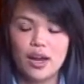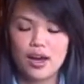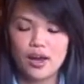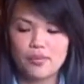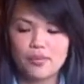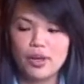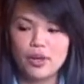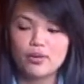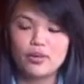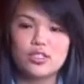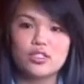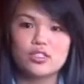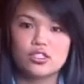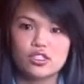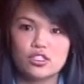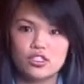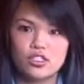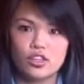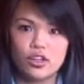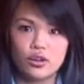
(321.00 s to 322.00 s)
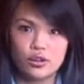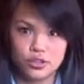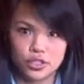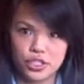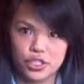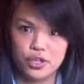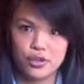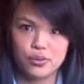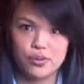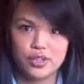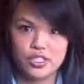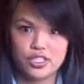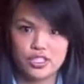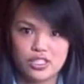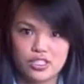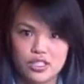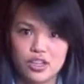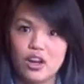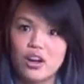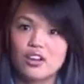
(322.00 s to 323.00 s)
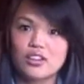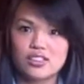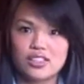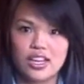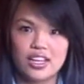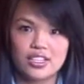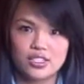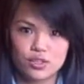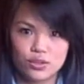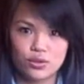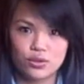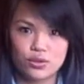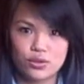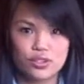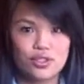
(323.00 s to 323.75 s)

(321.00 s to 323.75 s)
I went to OSHA, which is an arts high school,